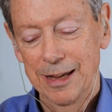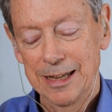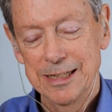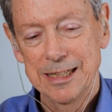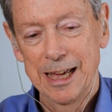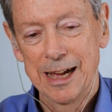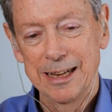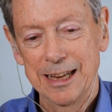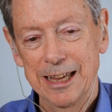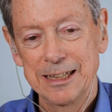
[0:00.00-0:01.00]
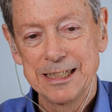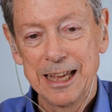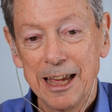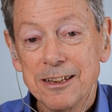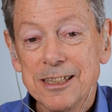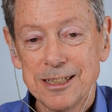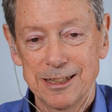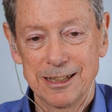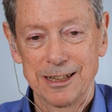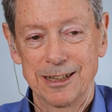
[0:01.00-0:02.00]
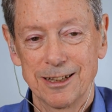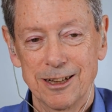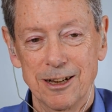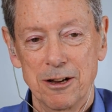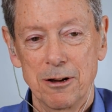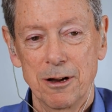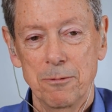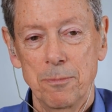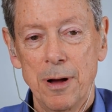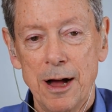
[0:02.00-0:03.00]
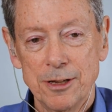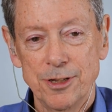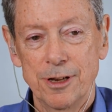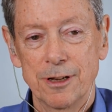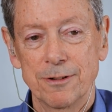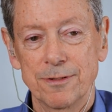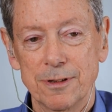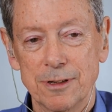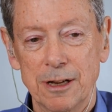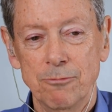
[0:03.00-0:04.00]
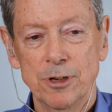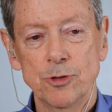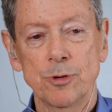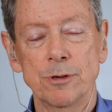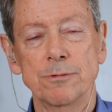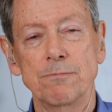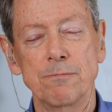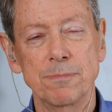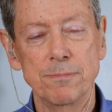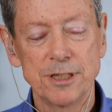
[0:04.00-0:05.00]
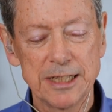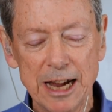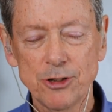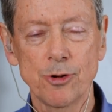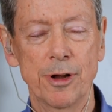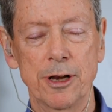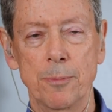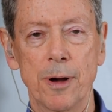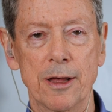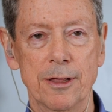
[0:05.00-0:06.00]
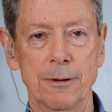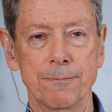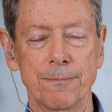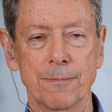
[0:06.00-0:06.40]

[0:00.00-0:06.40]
is that intensely positive, in which we're saturated by them,